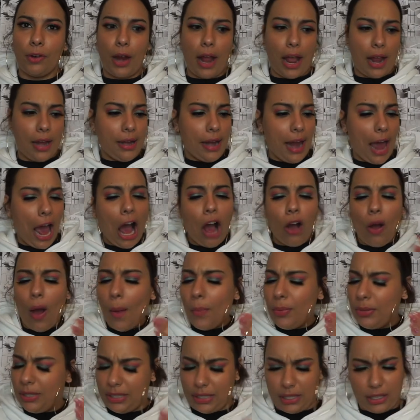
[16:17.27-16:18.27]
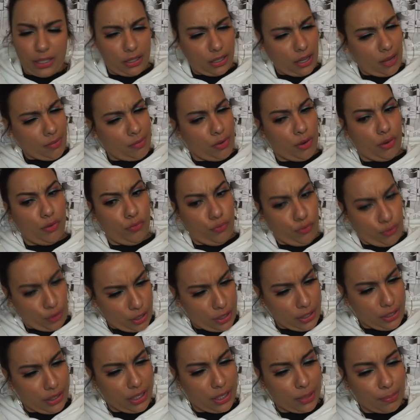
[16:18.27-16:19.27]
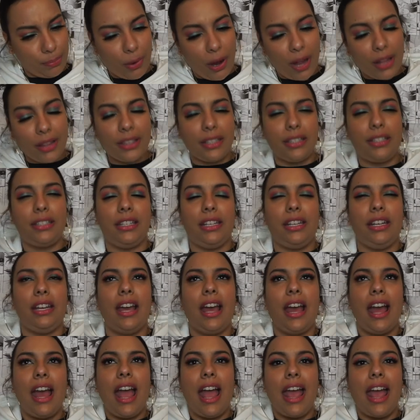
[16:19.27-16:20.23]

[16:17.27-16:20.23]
And now I was like, I'm gonna read this prophecy.